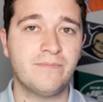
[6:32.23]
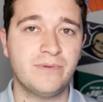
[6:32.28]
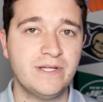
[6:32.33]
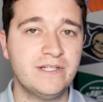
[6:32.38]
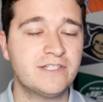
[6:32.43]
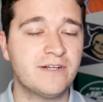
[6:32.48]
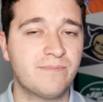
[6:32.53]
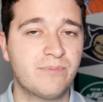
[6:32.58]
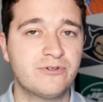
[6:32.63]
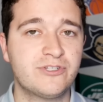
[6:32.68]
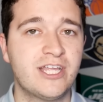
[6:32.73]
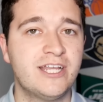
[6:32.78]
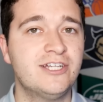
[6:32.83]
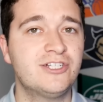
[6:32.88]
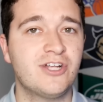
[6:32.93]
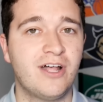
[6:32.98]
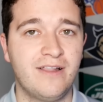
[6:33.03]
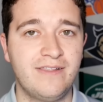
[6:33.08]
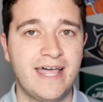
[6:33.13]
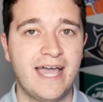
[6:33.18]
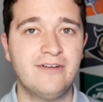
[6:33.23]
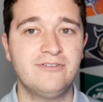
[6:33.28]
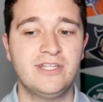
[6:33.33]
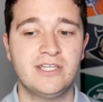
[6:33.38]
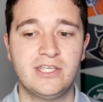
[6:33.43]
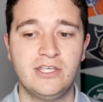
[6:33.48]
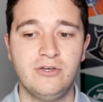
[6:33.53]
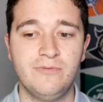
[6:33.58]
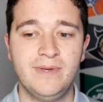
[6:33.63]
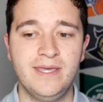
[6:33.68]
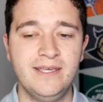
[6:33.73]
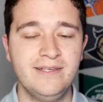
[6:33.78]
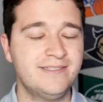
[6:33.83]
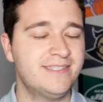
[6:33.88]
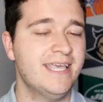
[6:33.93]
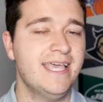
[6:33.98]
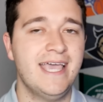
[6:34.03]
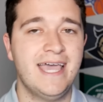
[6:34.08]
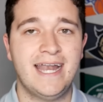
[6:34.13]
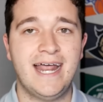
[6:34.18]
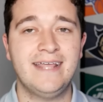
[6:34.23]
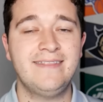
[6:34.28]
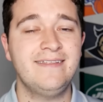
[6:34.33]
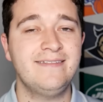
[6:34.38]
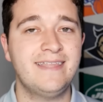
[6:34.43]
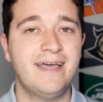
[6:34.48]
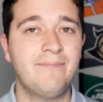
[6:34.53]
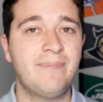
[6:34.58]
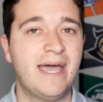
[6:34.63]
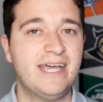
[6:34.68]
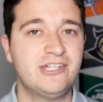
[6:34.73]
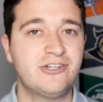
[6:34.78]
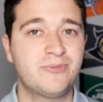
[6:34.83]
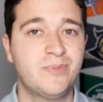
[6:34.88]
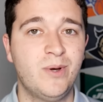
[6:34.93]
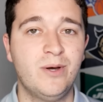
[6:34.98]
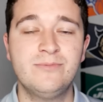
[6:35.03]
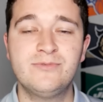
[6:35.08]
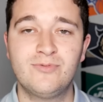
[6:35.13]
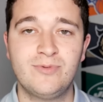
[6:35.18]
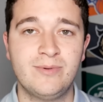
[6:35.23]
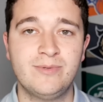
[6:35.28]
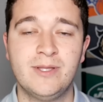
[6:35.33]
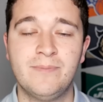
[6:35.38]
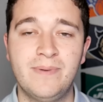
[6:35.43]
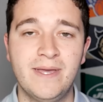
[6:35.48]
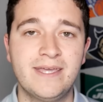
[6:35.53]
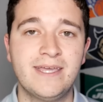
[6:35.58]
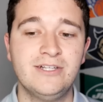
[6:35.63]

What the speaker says: of completion percentage allowed to QBs. And I think that Patrick Mahomes will be able to